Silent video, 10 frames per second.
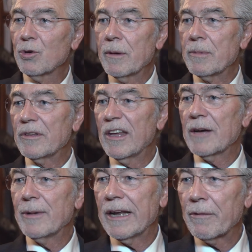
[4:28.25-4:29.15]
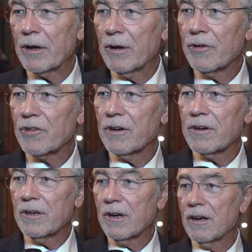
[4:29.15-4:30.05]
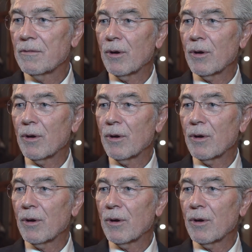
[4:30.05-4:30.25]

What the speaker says: do people think about agriculture,